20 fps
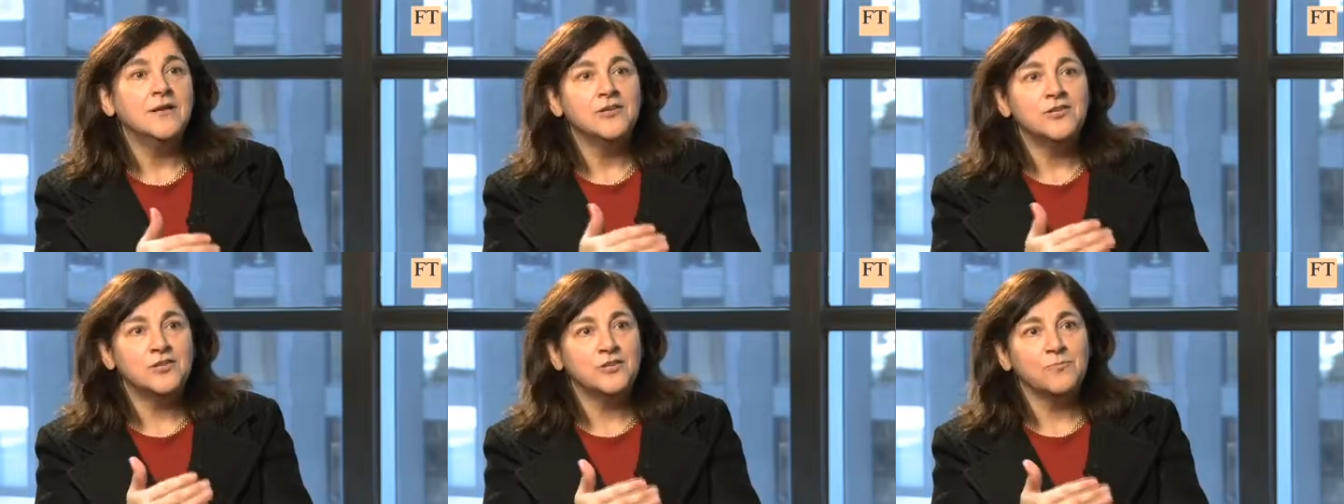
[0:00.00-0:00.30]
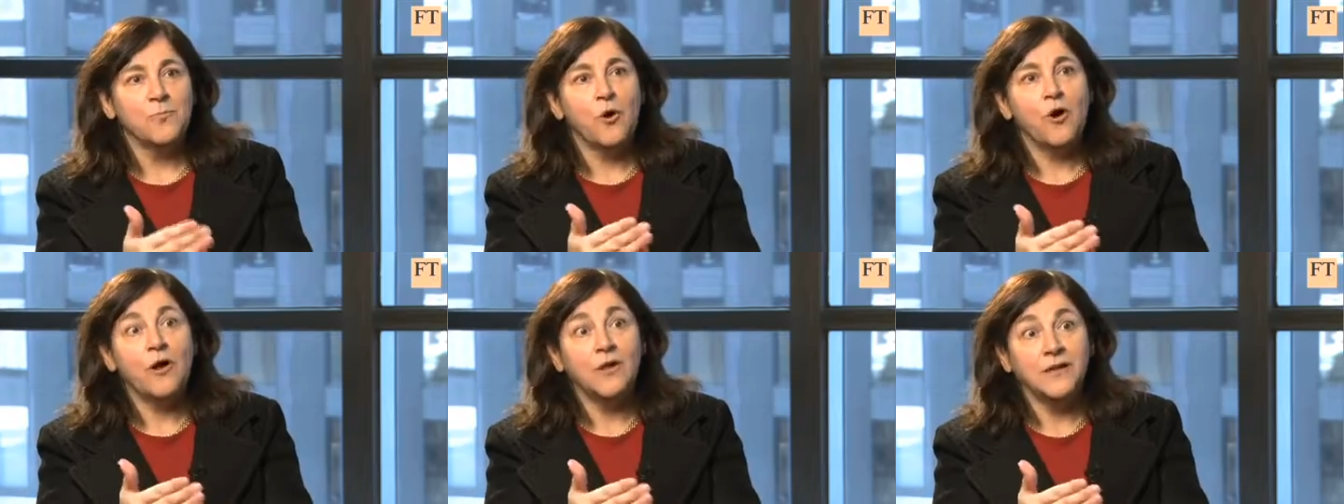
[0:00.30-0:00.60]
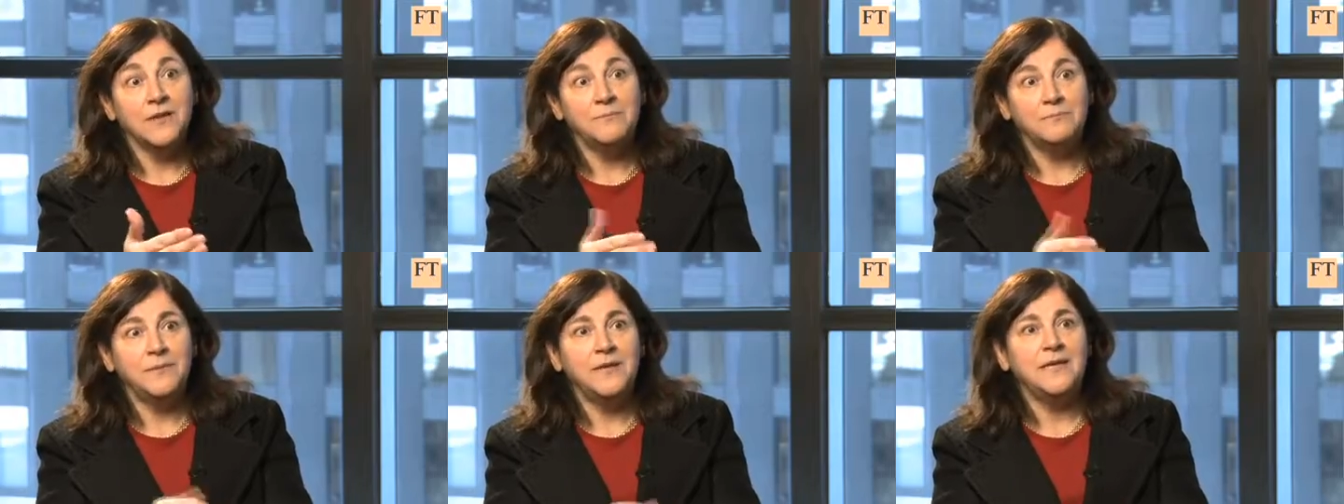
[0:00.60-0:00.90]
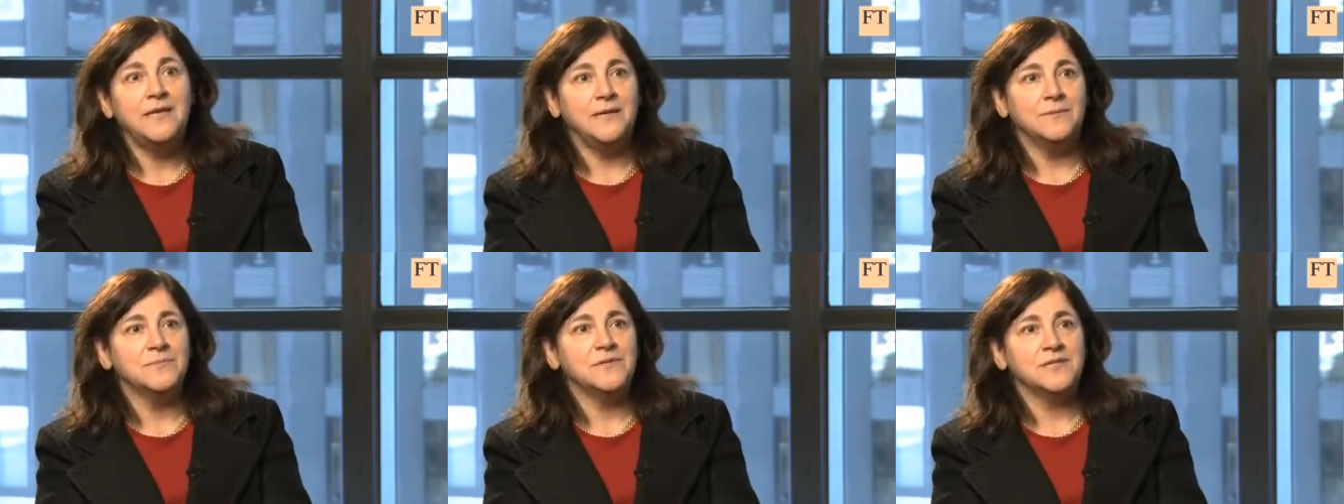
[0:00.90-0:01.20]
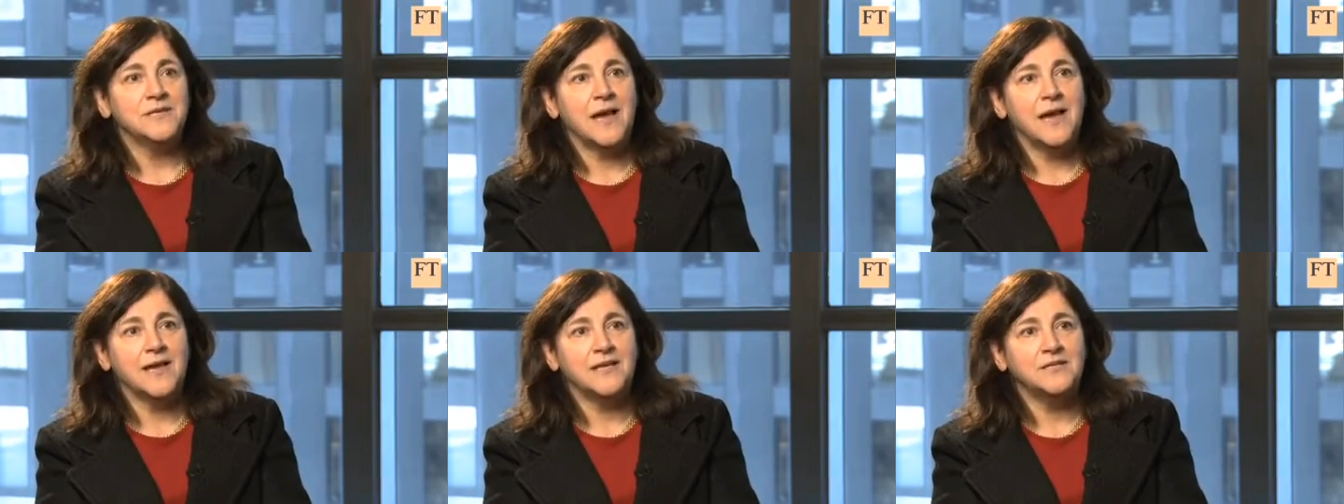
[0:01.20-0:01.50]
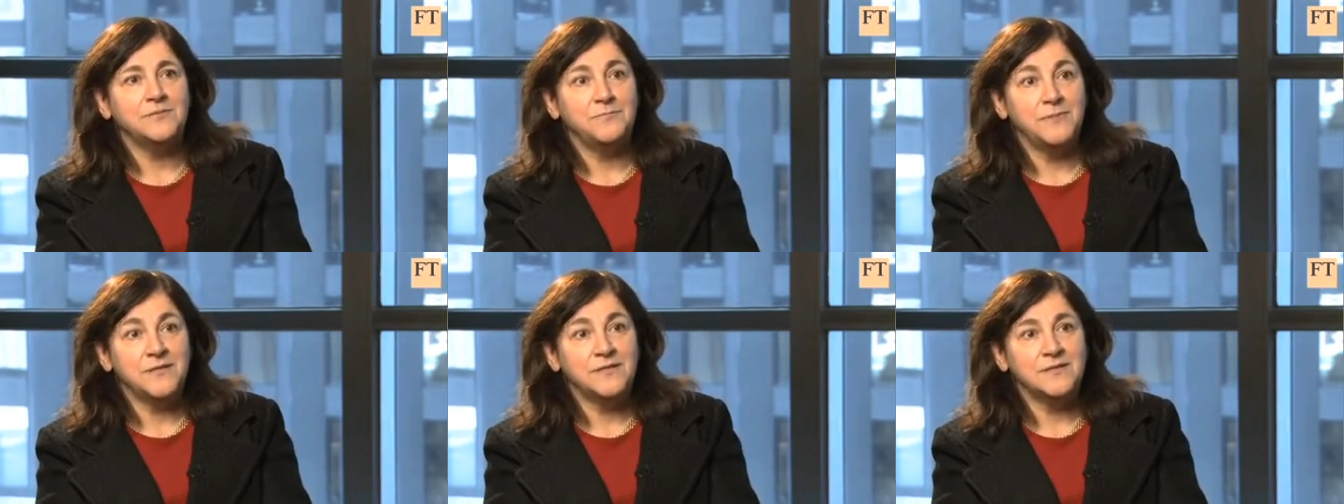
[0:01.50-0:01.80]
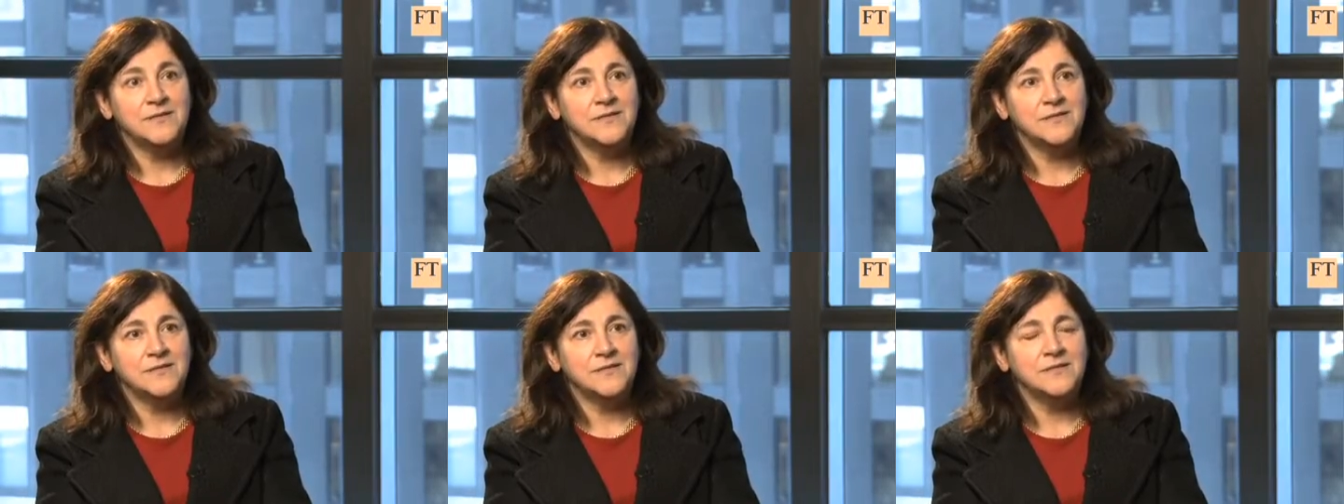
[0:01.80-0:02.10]
small and medium-sized
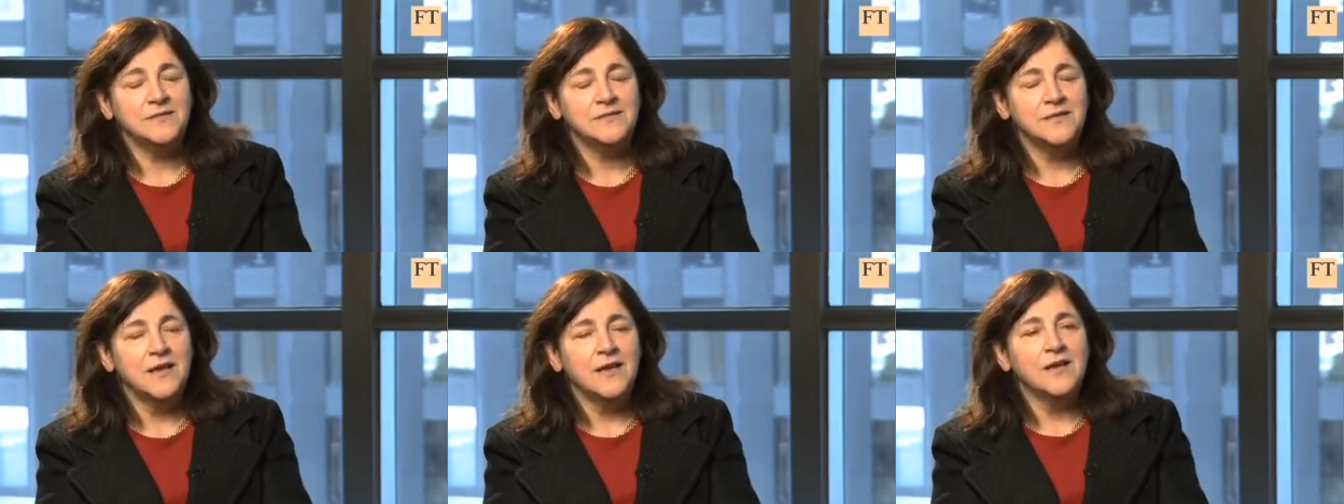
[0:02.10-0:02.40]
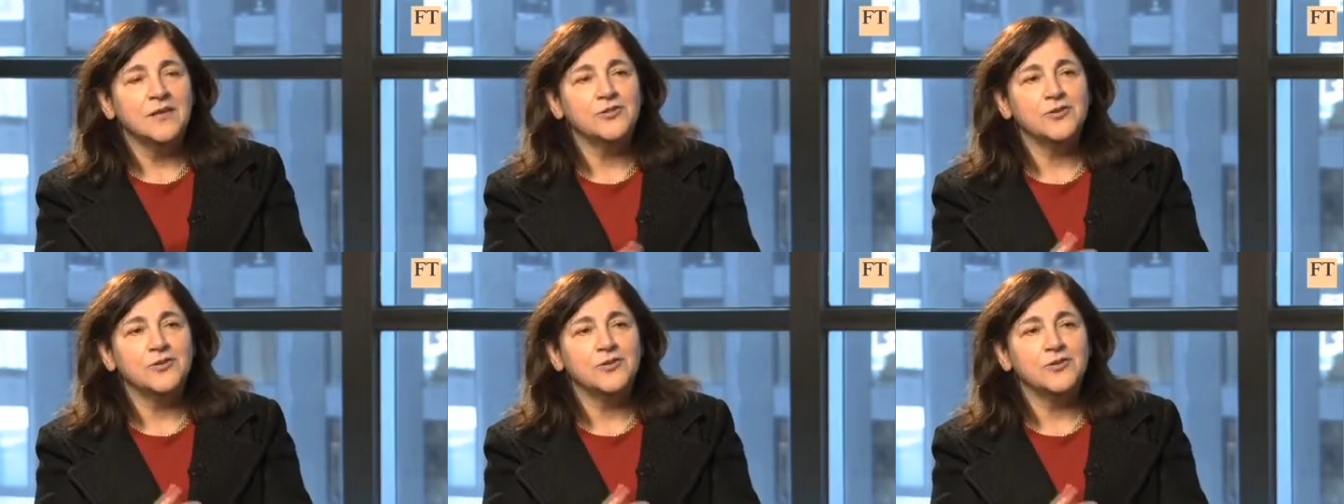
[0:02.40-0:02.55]
businesses.